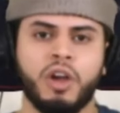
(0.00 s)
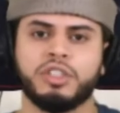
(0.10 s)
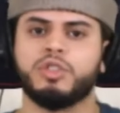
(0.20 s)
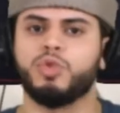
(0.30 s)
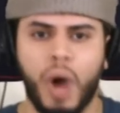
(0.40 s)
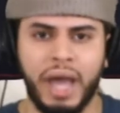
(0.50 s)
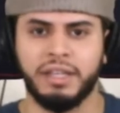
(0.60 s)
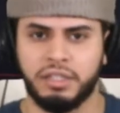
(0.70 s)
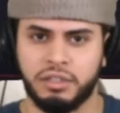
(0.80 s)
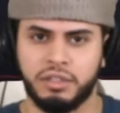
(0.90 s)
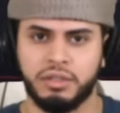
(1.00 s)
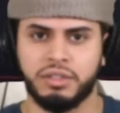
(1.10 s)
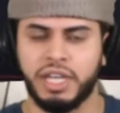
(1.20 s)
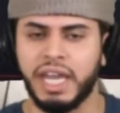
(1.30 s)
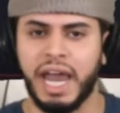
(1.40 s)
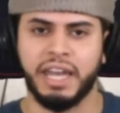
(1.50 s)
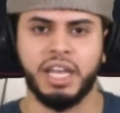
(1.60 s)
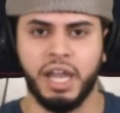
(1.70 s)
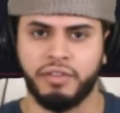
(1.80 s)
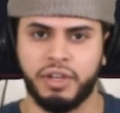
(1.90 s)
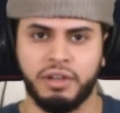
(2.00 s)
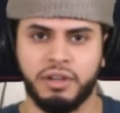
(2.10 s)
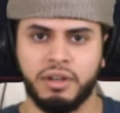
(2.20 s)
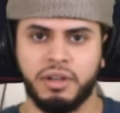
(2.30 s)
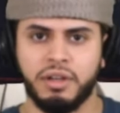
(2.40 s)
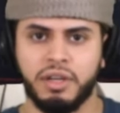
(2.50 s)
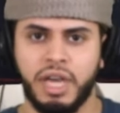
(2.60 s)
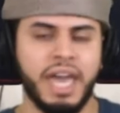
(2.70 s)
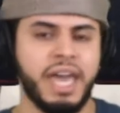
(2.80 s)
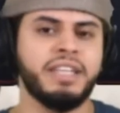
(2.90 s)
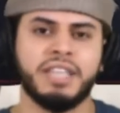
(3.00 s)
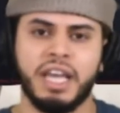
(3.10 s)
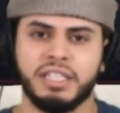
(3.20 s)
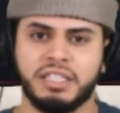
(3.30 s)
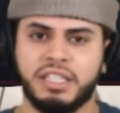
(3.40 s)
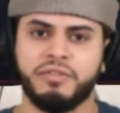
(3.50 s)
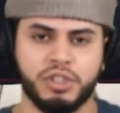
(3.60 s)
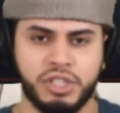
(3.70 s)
lost twice to Gennady Golovkin, and he tested